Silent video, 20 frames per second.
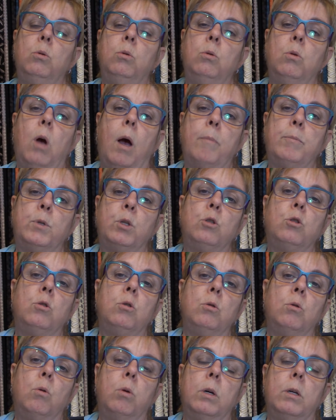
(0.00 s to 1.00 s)
up to
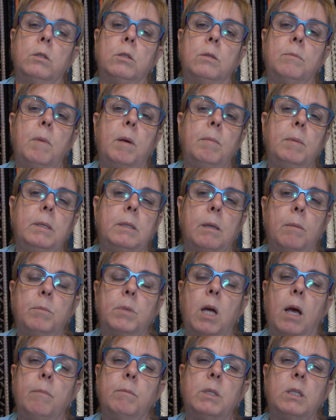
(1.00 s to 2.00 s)
2 quilts, maybe
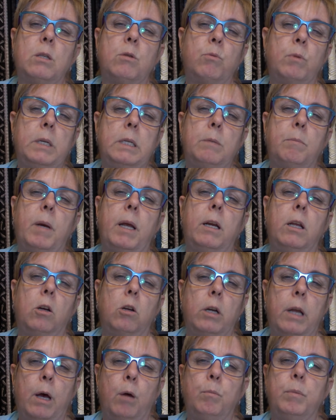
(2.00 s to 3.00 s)
sometimes 3, depending
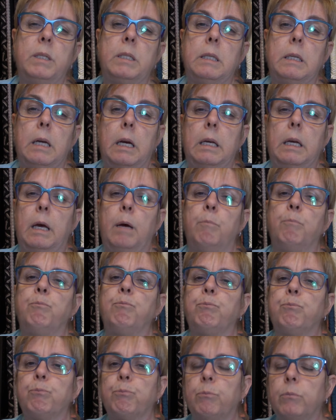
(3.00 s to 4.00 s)
on how busy I am,
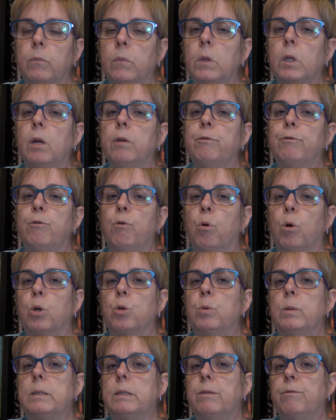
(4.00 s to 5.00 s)
for
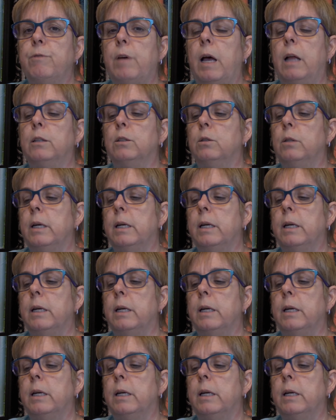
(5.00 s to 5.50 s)
Quilts of Valour.